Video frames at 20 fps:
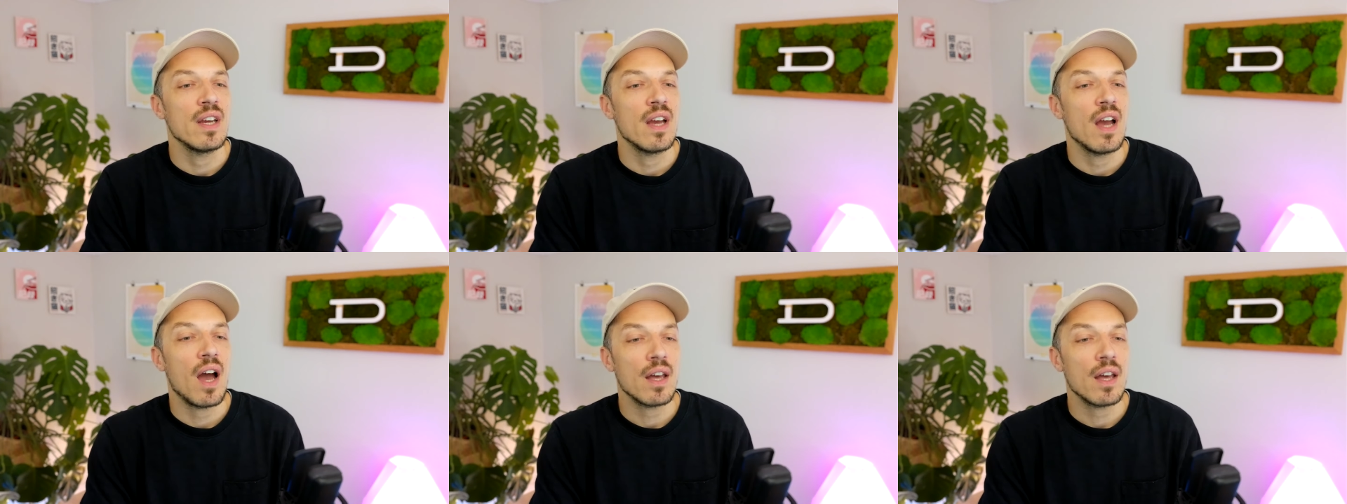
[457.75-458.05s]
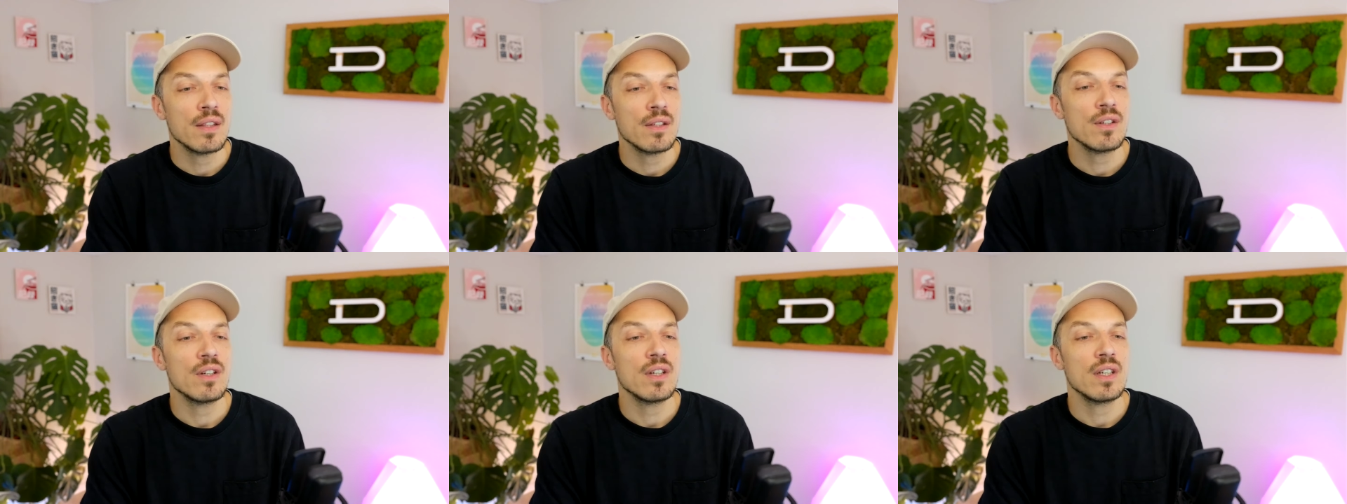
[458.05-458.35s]

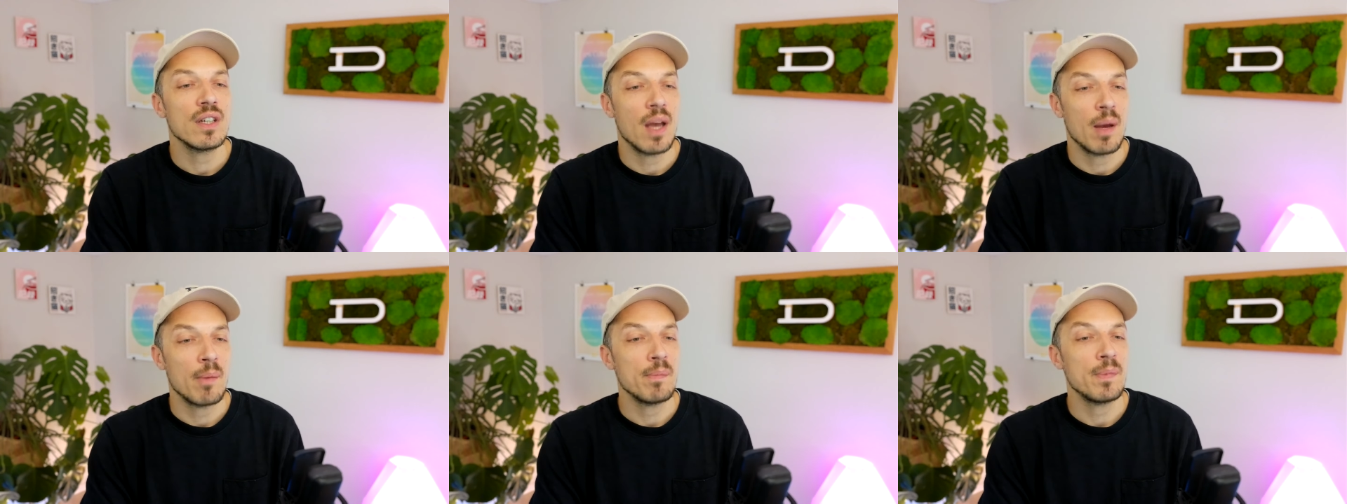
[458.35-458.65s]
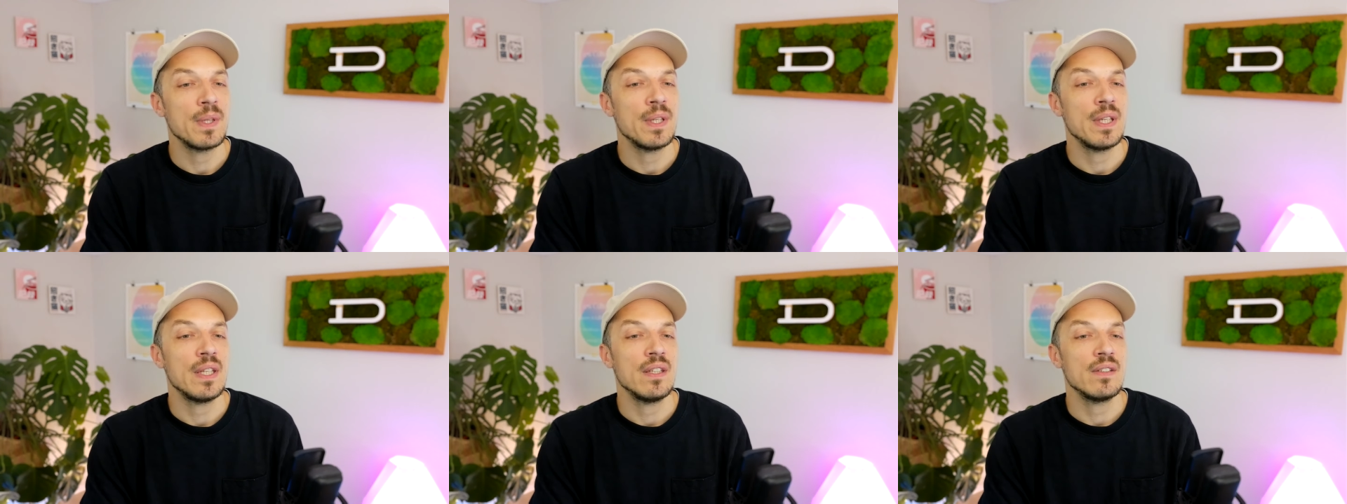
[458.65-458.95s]
other
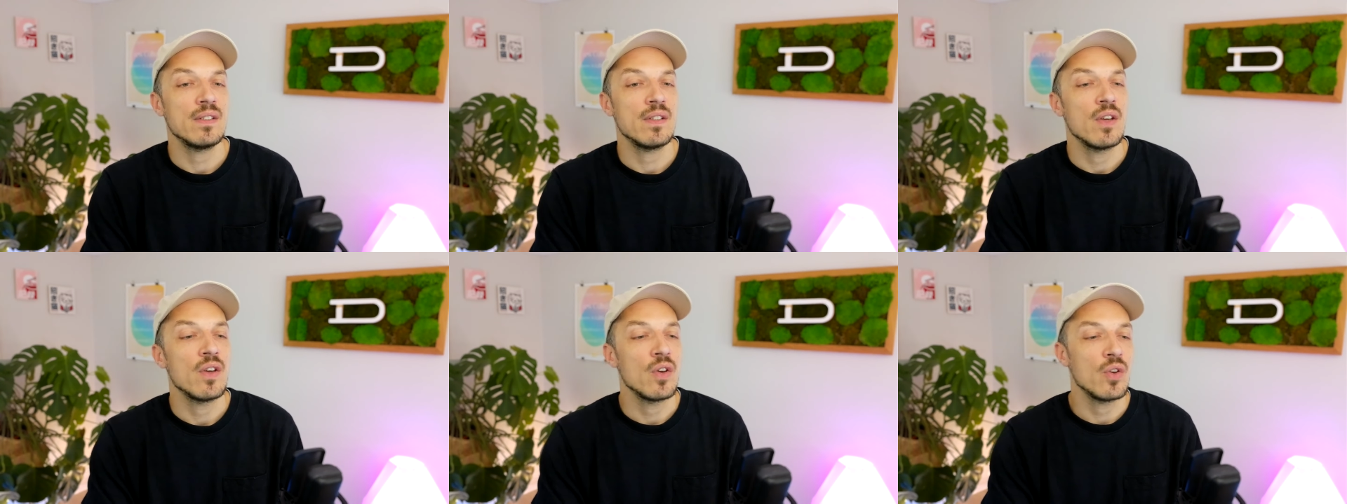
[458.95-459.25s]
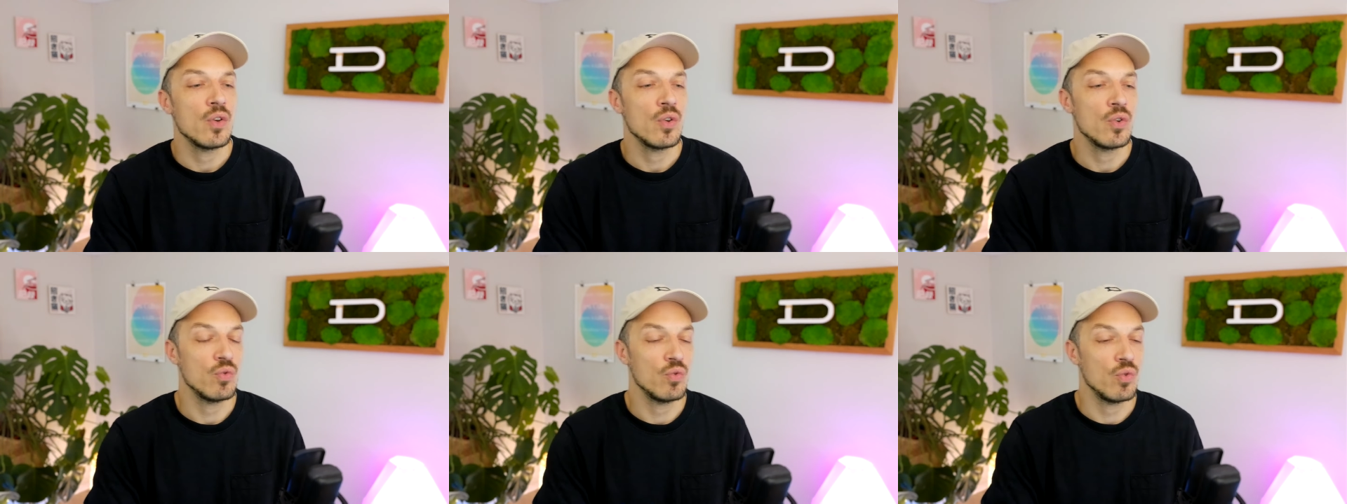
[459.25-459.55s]
companies
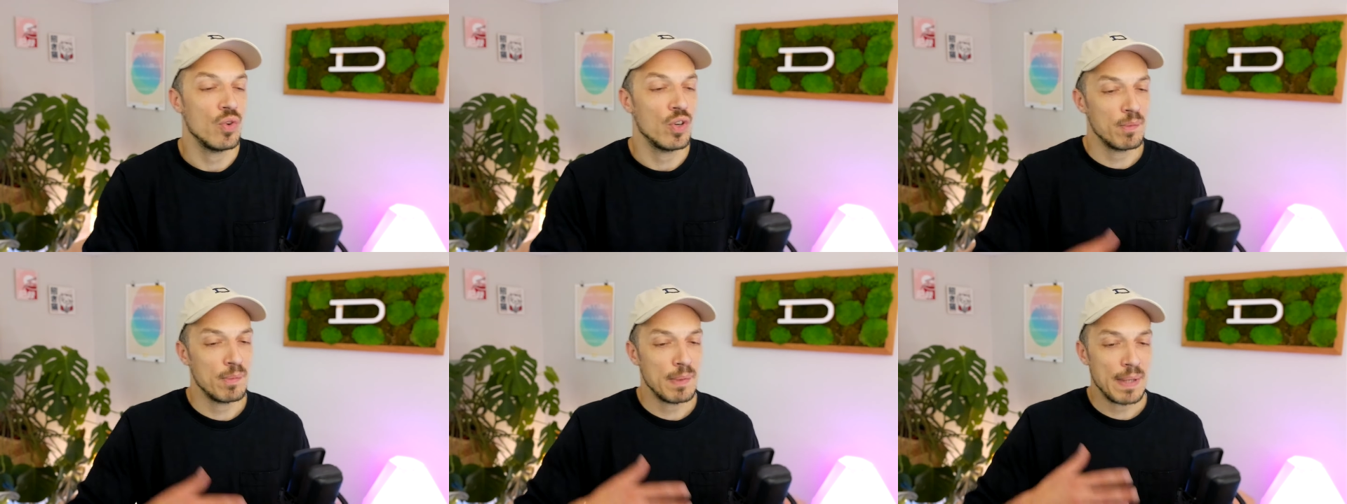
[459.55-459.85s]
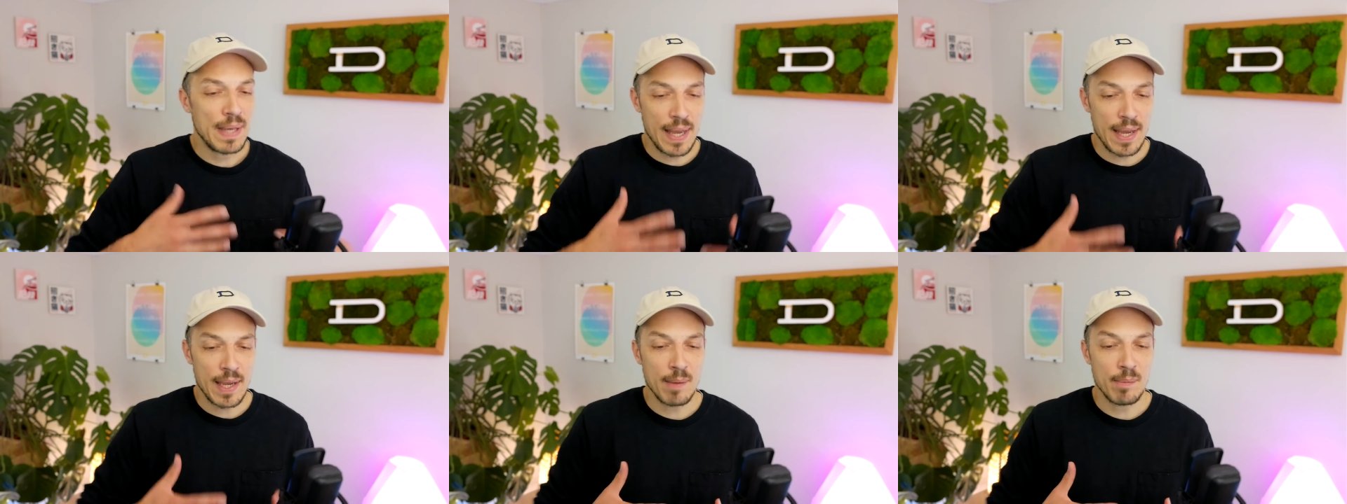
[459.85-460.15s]
who want to
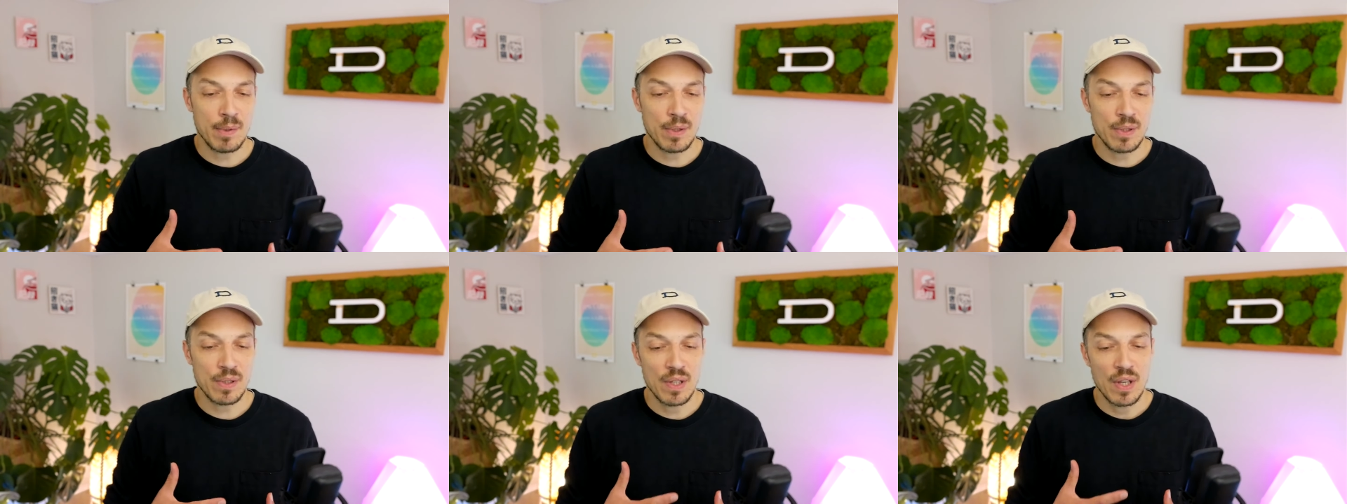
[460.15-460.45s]
be able